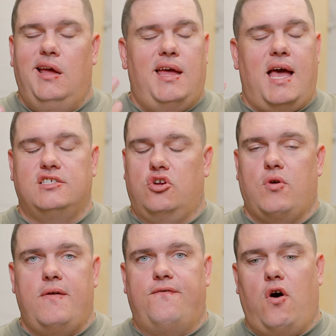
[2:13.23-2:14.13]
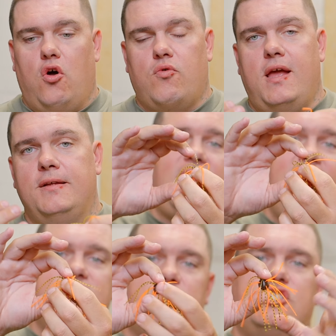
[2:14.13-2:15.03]
Has a great fall rate.
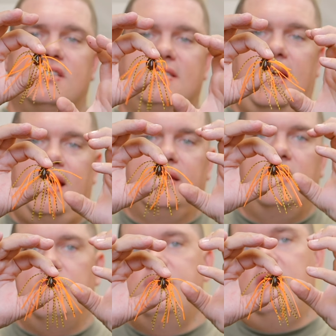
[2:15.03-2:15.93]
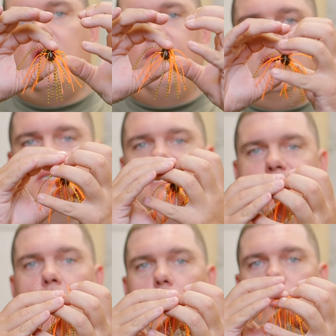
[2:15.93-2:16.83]
It's just a little bit of a
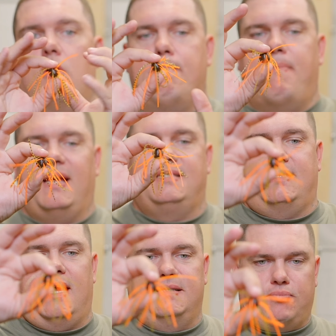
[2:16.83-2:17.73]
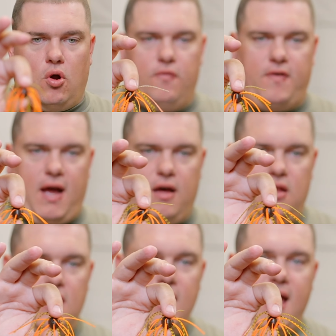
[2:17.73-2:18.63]
smaller bite-sized
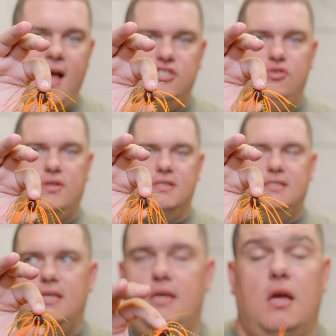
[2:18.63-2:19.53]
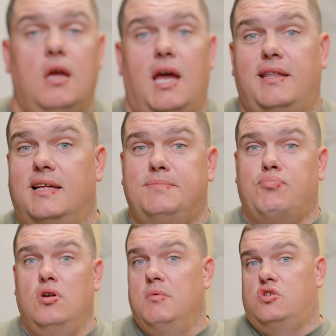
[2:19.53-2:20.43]
profile, as you can see, and that's
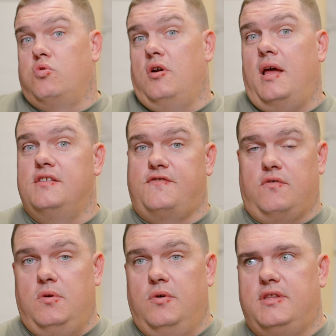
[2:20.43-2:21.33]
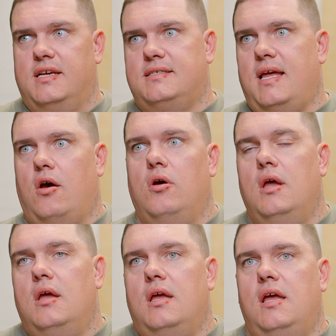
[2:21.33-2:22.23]
pretty much where it ends for me with this. Now,
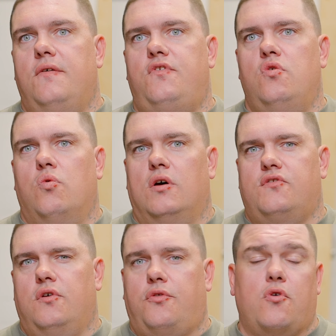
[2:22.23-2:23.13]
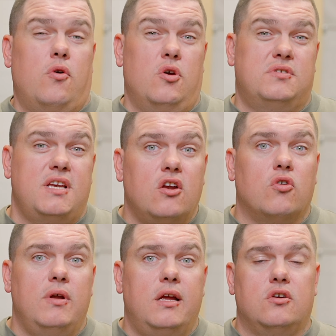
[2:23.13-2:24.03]
if you want to throw no sinker
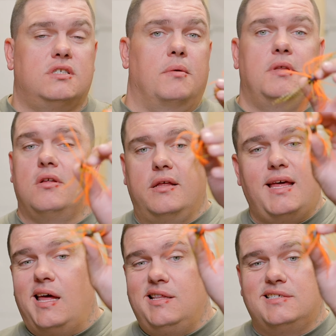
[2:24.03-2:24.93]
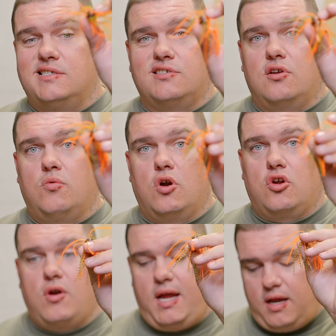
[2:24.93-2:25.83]
rig or something like that, this is gonna work
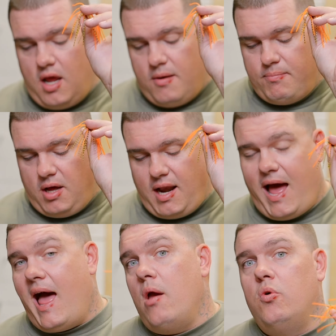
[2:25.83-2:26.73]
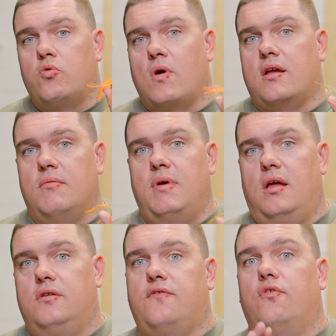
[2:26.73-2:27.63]
great, but I would
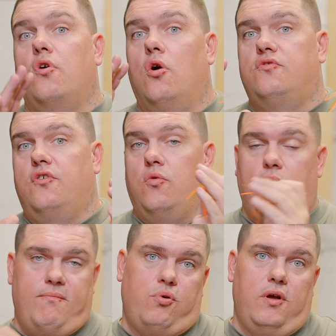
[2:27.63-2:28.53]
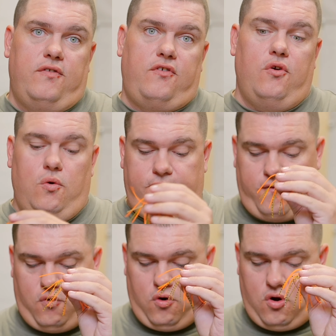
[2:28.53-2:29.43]
recommend to go to the 1.2
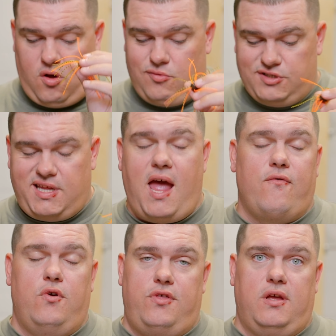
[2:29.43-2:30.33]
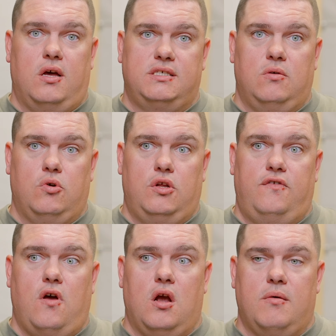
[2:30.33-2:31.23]
for almost everything else that we're gonna
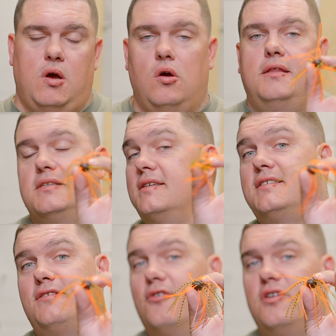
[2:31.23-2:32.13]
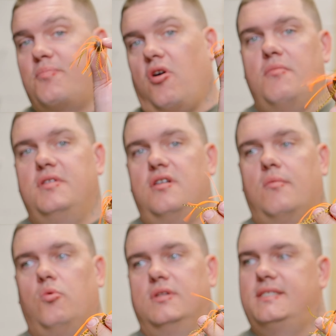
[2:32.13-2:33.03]
talk about. This is still gonna probably be the
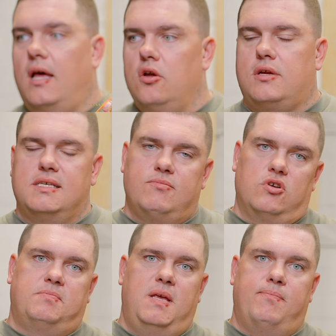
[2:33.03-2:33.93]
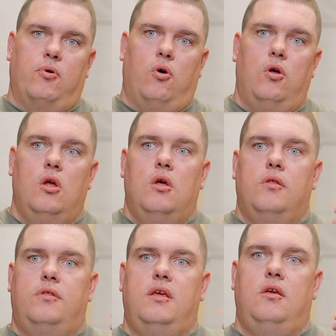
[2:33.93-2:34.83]
number 1 seller because most people,
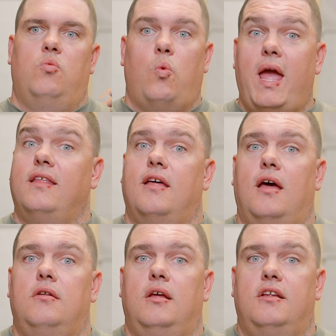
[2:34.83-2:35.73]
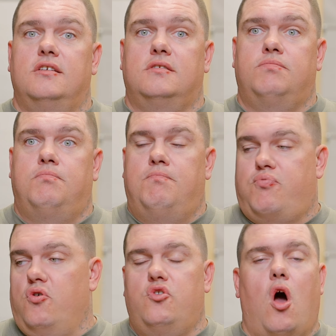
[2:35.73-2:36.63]
the way that it is
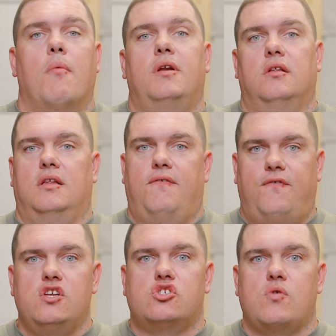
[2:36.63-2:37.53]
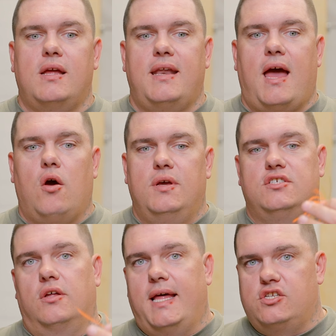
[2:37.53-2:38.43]
predominantly fished right now is
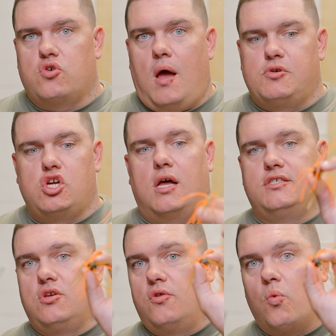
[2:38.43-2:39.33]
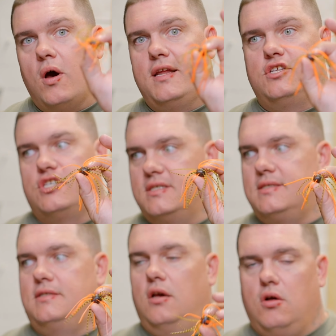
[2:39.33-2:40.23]
on that drop shot, so the 1 inch is
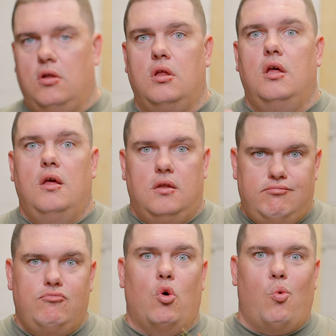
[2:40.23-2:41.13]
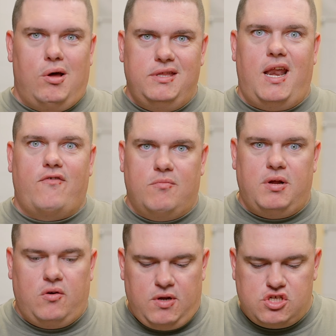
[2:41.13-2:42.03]
still the one that
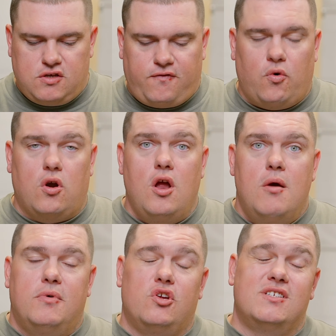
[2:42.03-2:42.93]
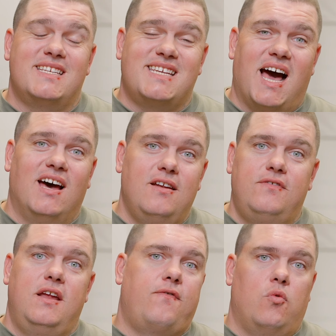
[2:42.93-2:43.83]
everybody reaches for. There's a ton of
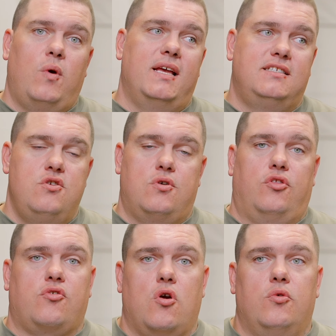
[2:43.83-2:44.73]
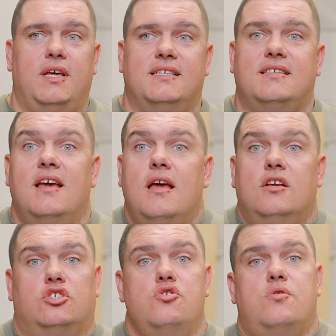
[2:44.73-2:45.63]
different ways you can throw this,
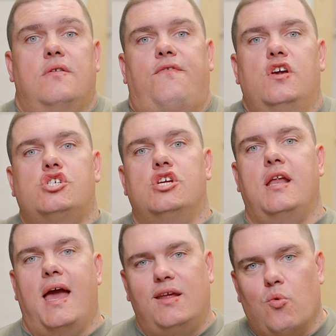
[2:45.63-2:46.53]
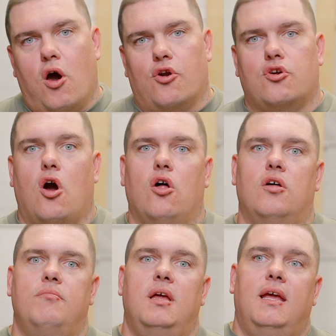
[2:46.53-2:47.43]
so you can fish in any water
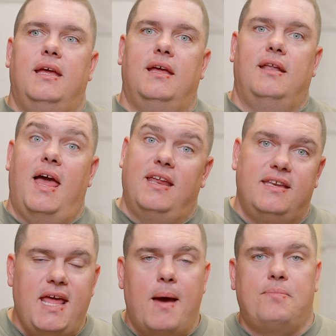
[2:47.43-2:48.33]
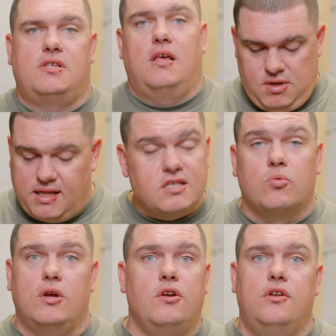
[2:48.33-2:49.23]
column, in any depth, and that's what
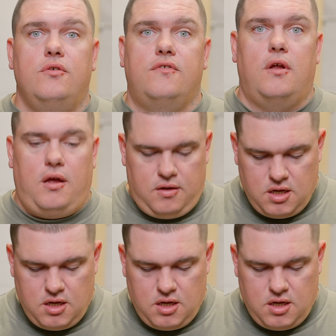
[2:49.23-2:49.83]
we're here to do today.